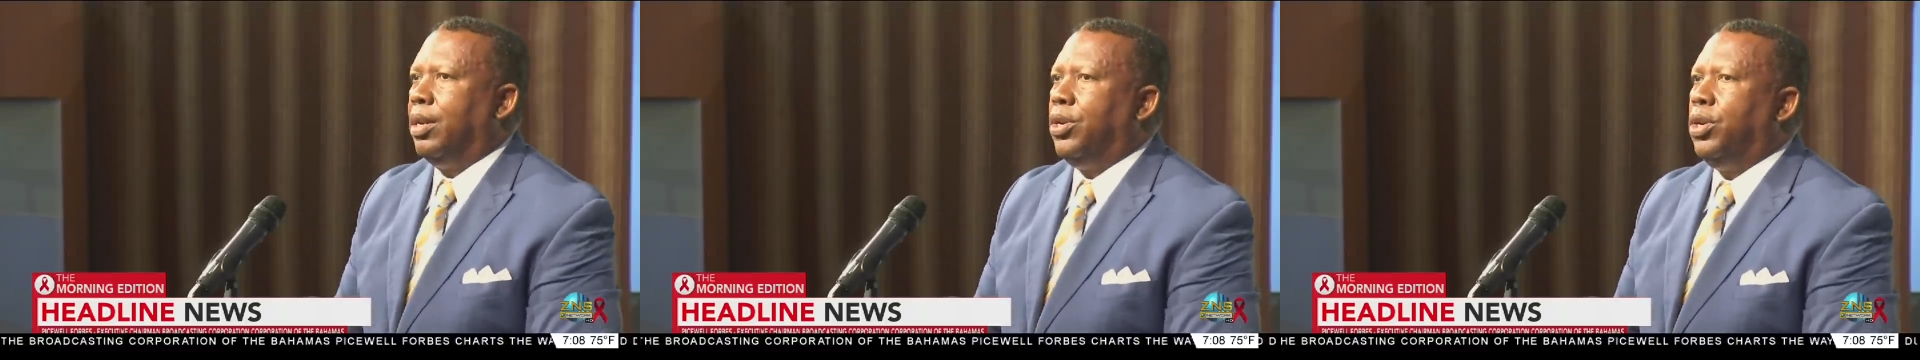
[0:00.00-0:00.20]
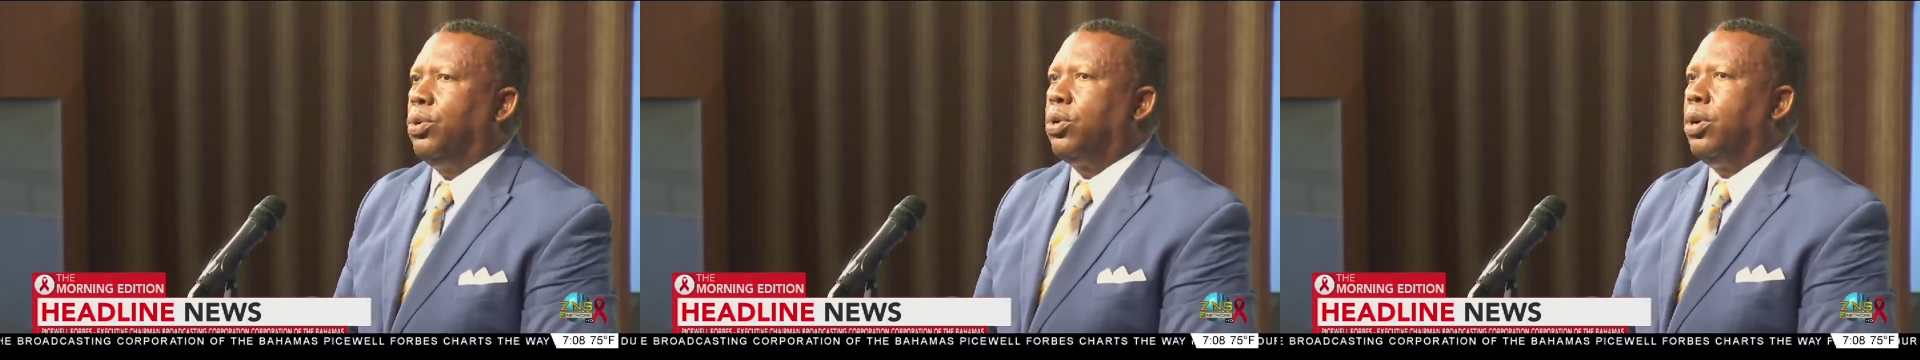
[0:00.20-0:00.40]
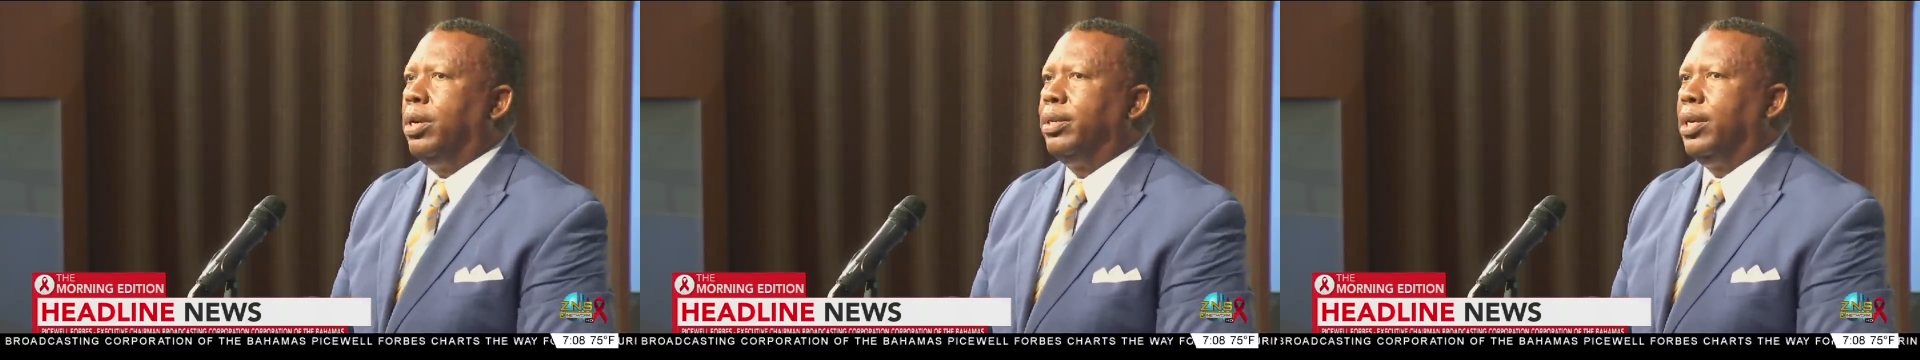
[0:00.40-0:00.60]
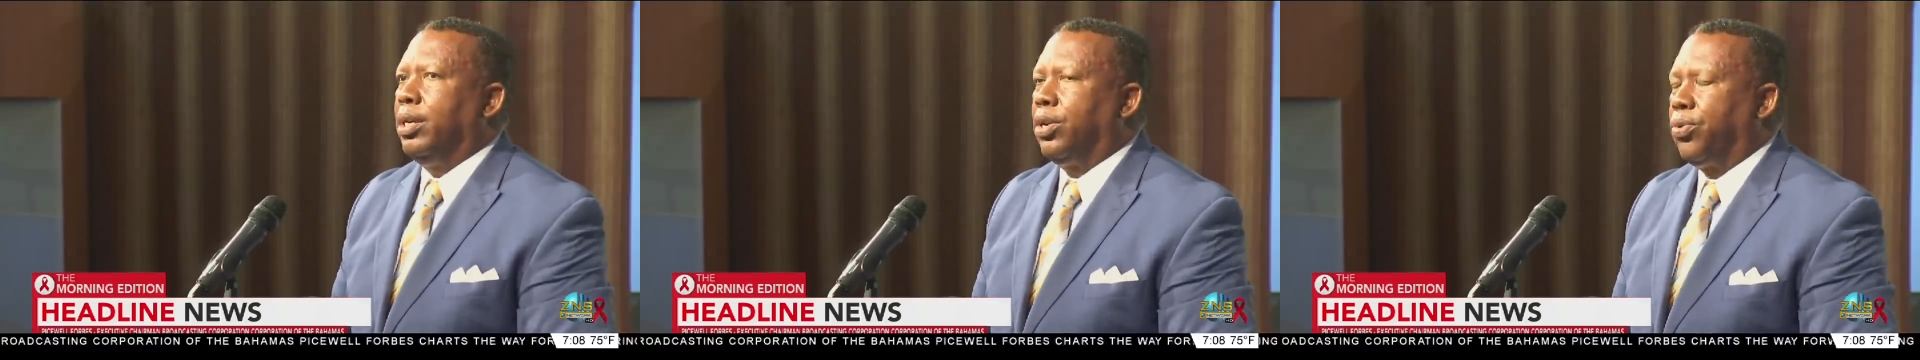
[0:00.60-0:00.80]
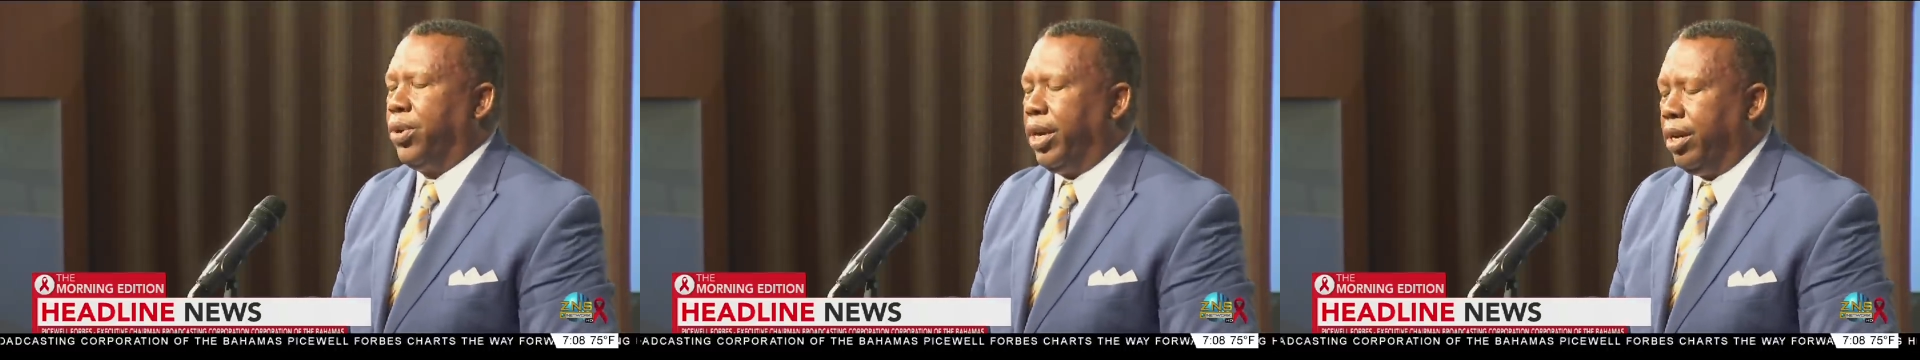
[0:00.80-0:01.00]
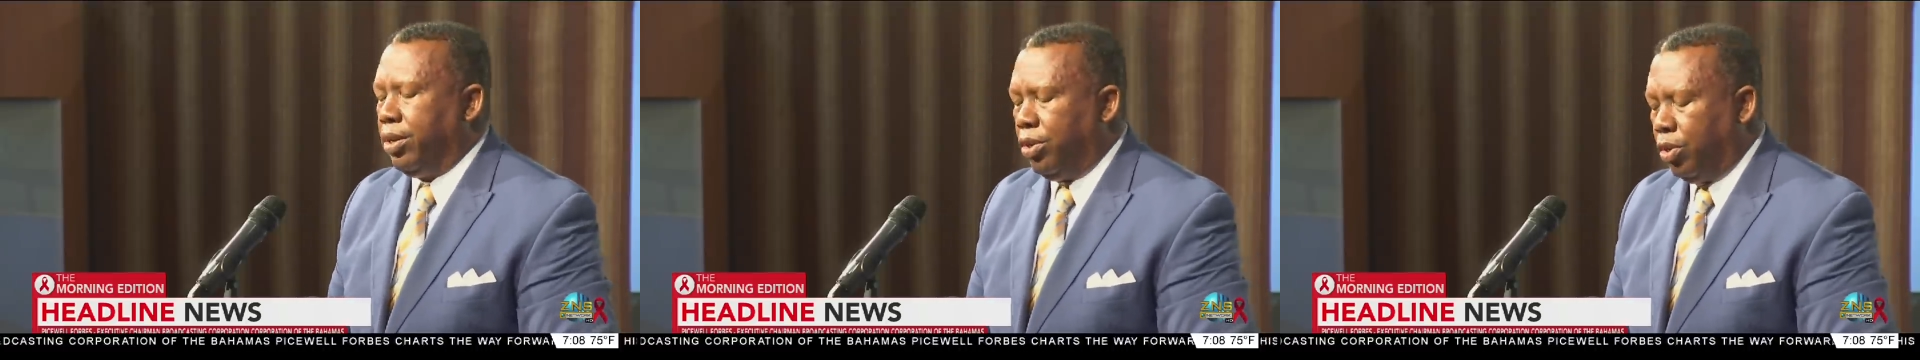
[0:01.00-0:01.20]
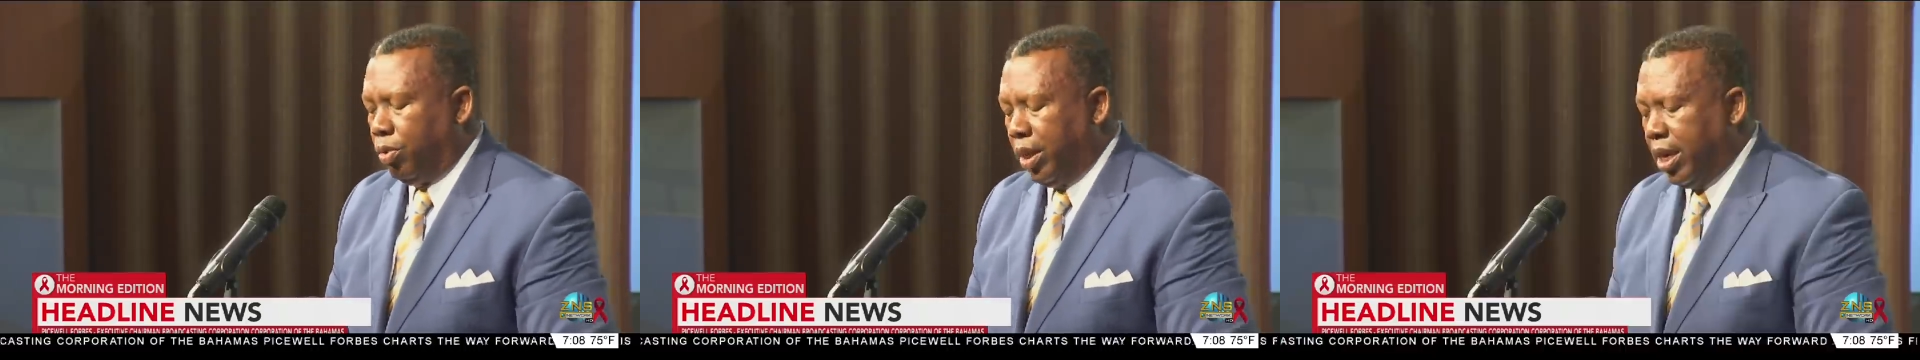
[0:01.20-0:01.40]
and new content creators.